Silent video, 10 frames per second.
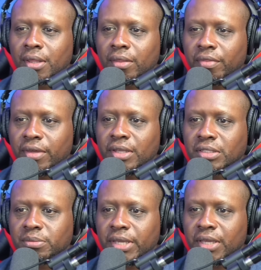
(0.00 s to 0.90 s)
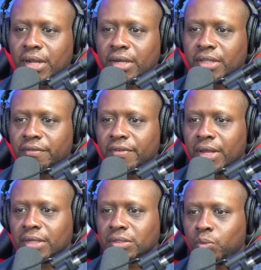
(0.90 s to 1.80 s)
these men
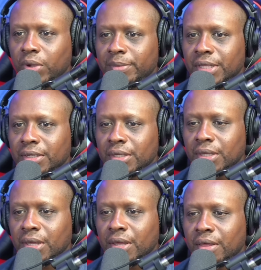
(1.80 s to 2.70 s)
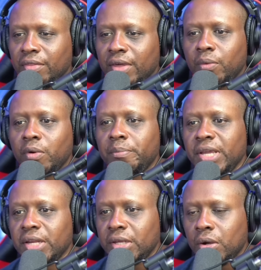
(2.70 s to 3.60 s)
identifying as women, they were
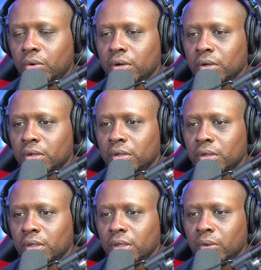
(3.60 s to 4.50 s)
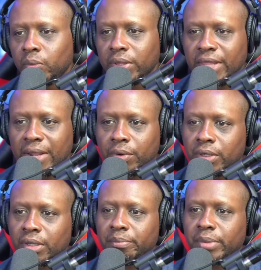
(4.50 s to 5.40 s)
mediocre when they were
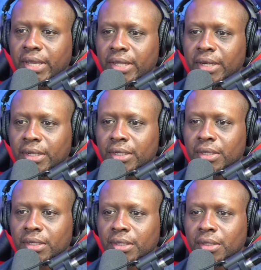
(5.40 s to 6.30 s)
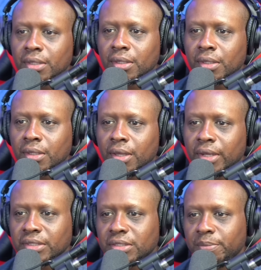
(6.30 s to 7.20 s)
competing
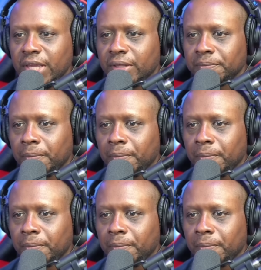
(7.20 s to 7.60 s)
against the men.